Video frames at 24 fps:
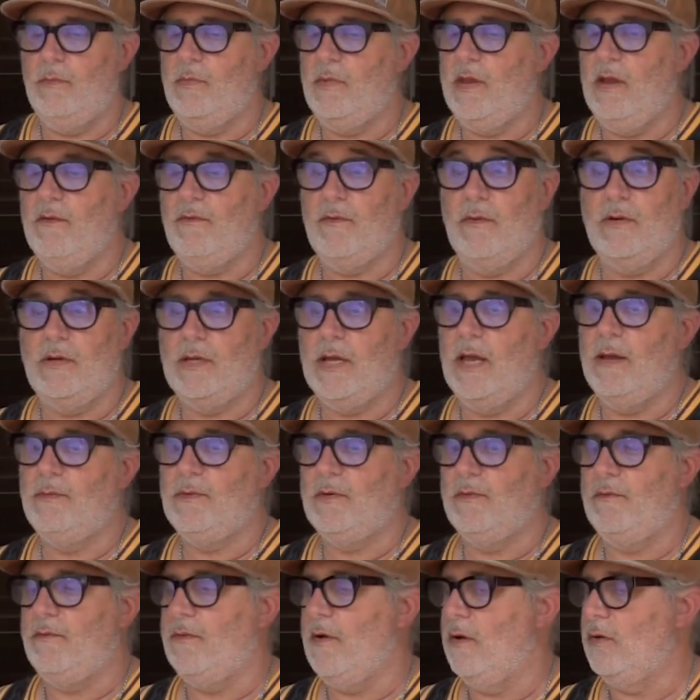different
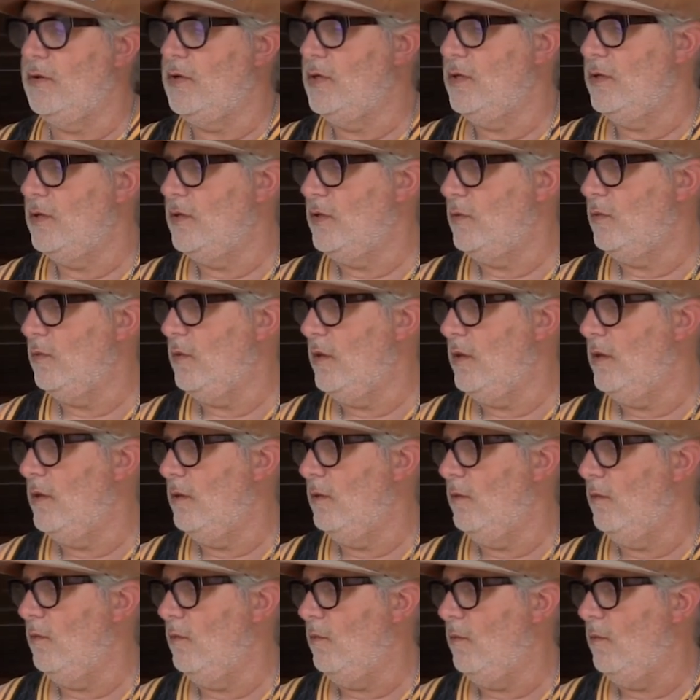types of functions with